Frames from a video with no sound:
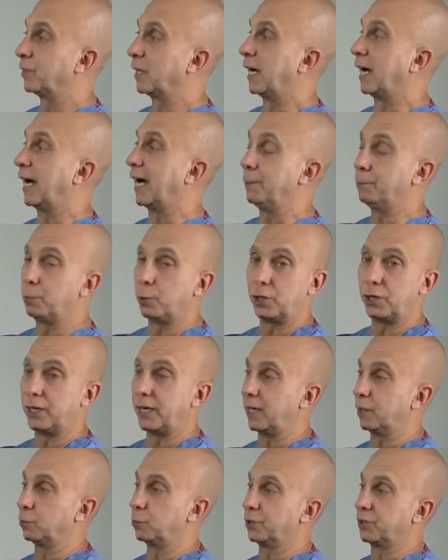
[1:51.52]
I put it
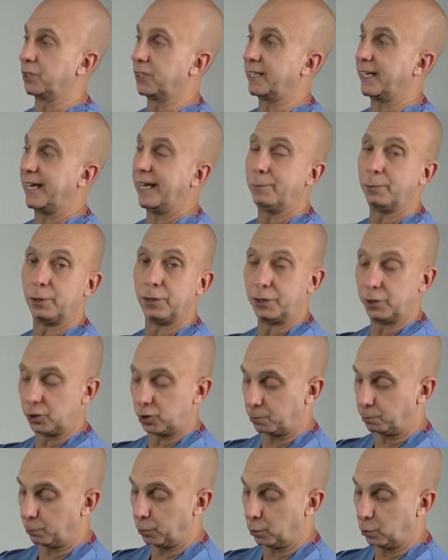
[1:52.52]
on with the cable and the
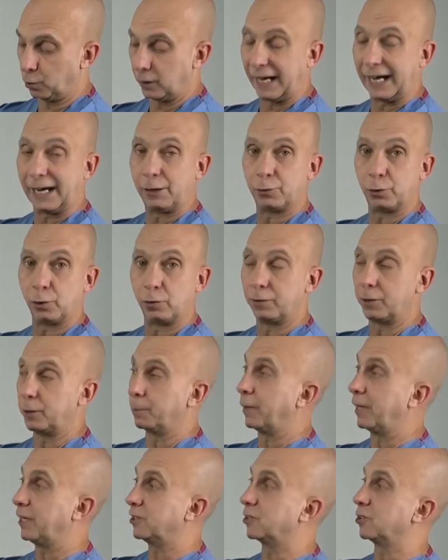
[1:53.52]
spool out over the
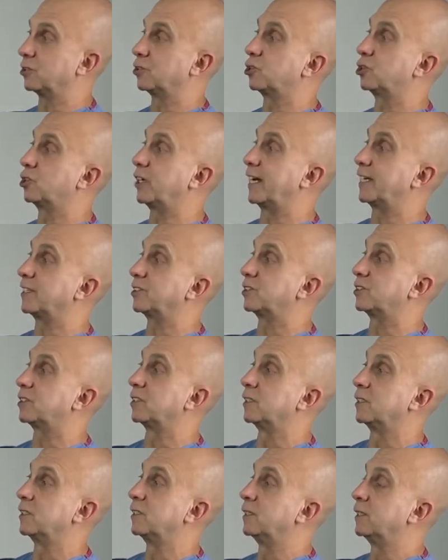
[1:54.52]
patient's chest,
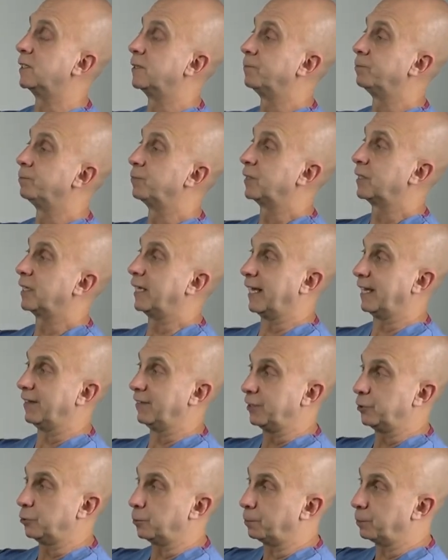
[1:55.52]
and
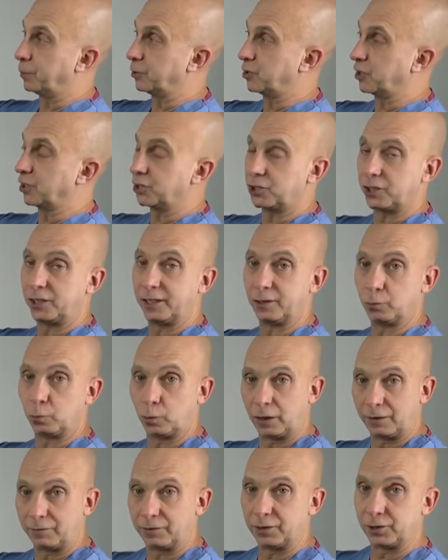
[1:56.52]
then you position it
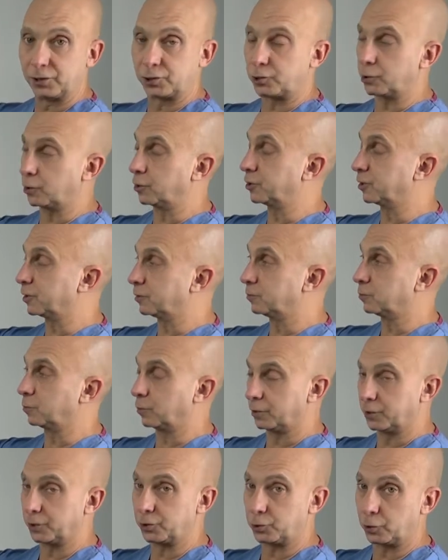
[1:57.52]
wherever the surgeon
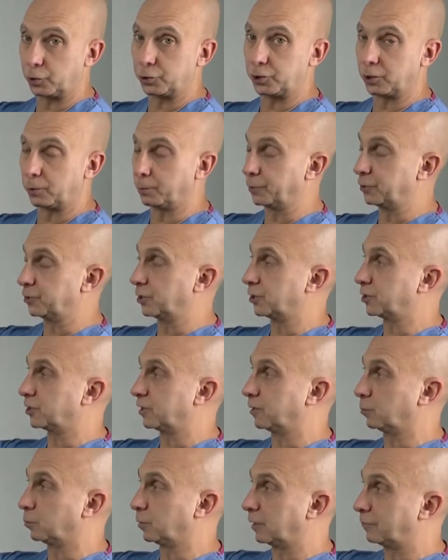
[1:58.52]
will position
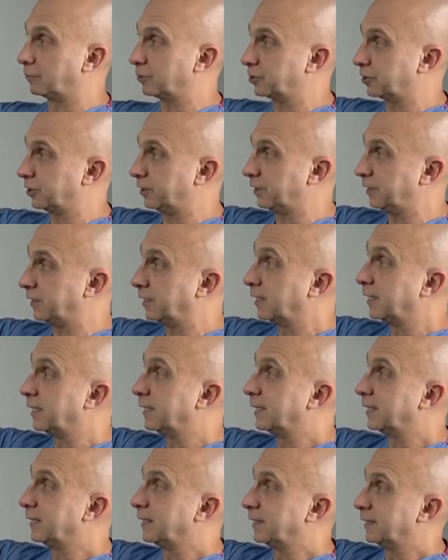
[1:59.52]
it wherever she
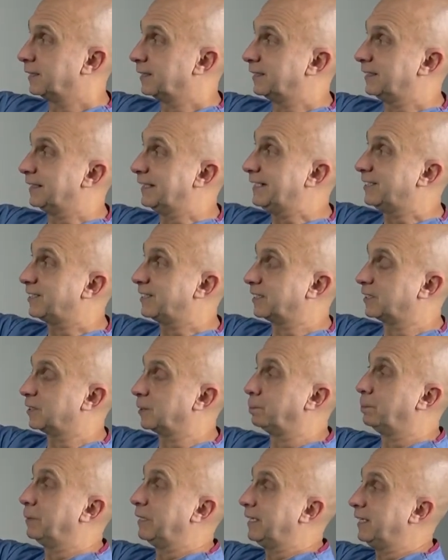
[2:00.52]
needs it to
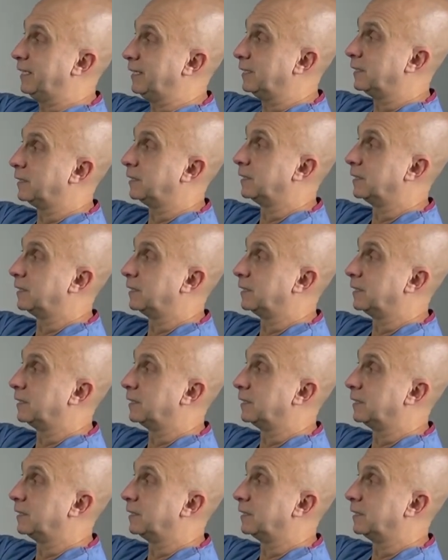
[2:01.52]
be.